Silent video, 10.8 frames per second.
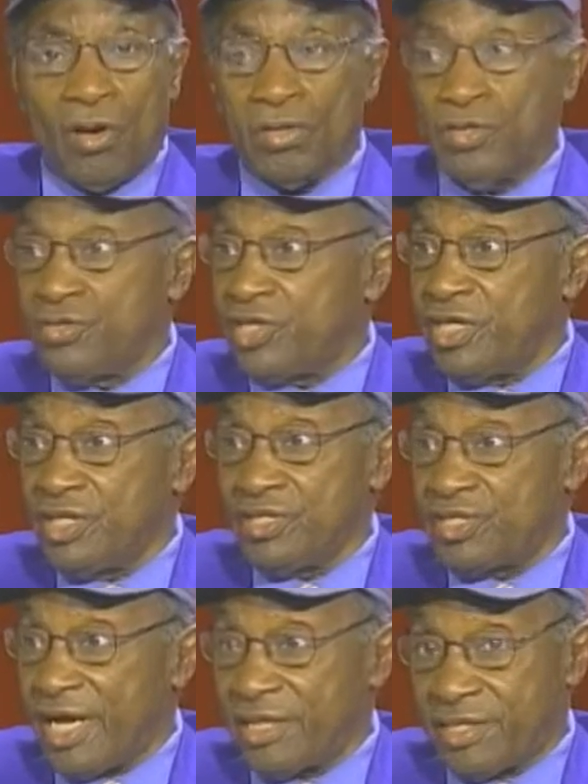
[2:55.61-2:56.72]
all you teachers
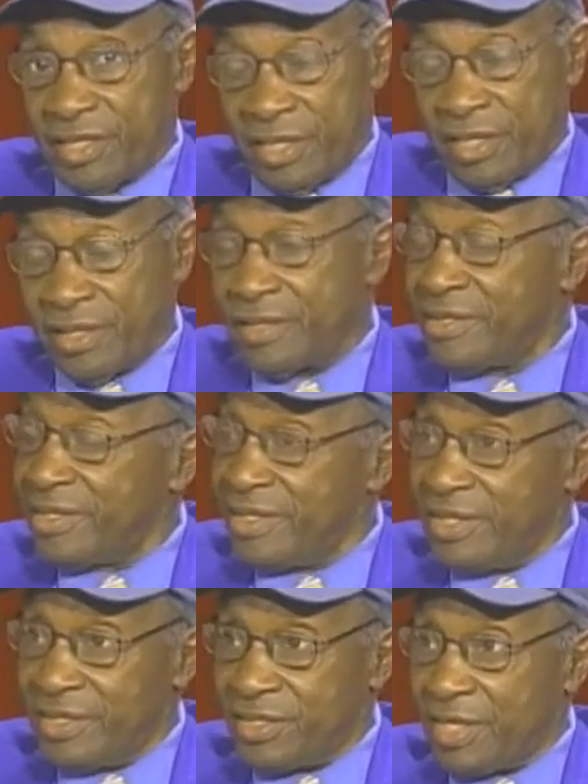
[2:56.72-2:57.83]
out there,
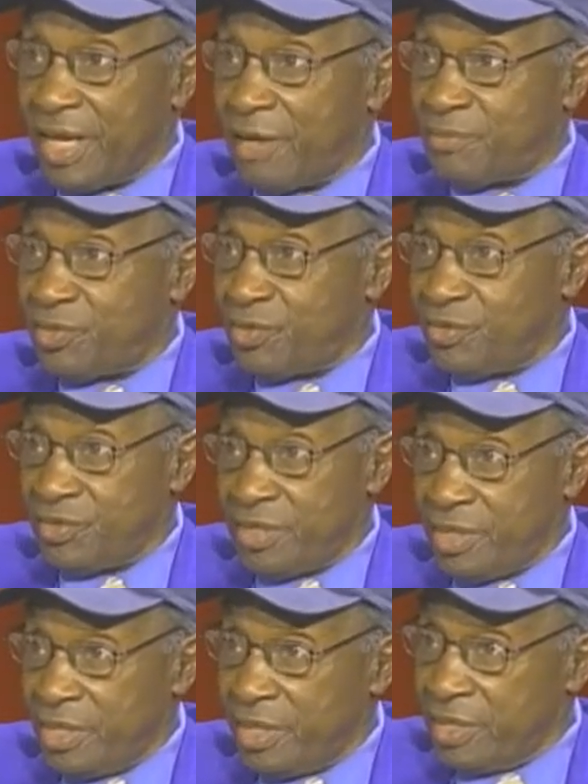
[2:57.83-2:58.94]
here's an
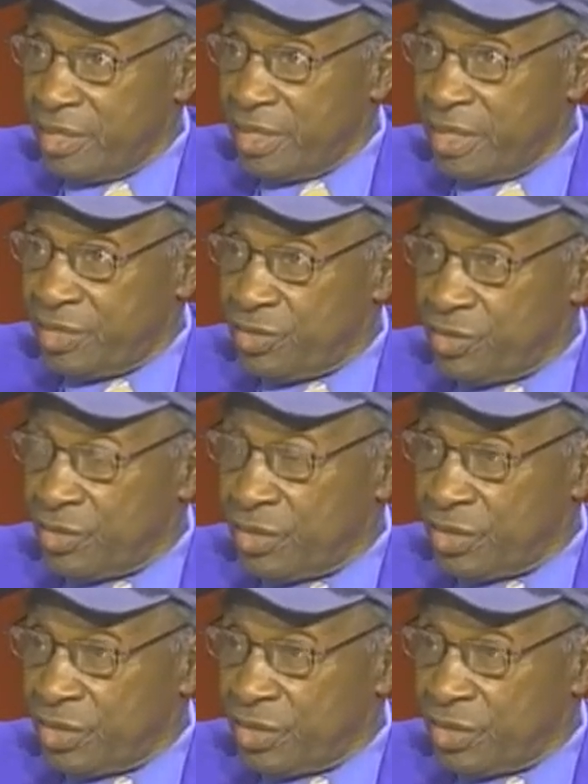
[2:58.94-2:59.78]
opportunity to get your